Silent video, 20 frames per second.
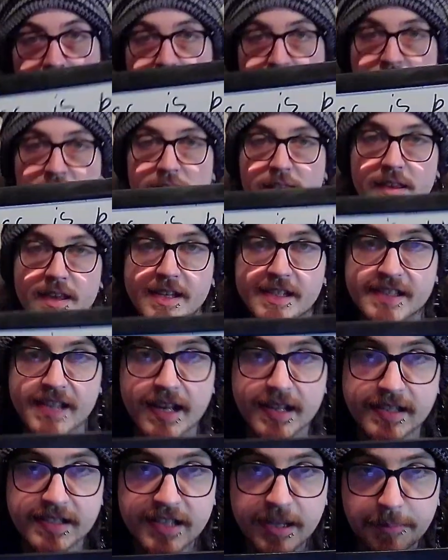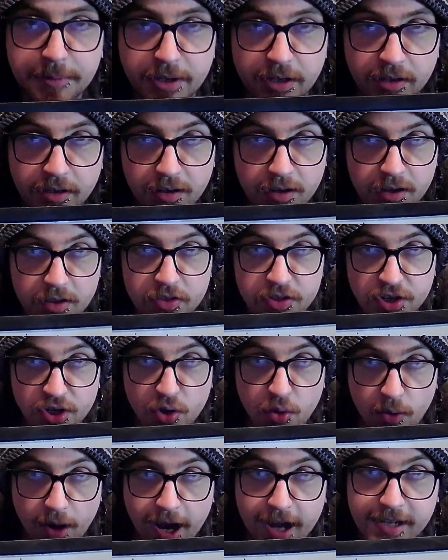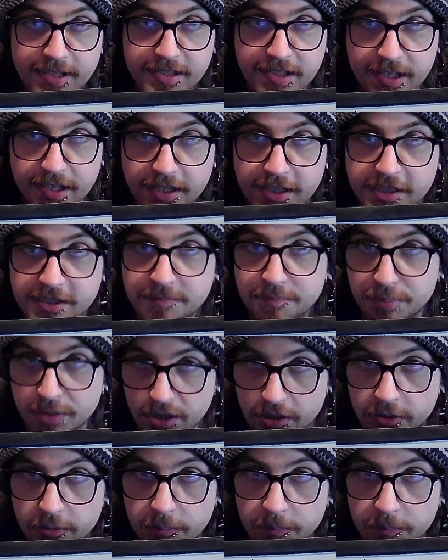this sentence up here, the grass is blue.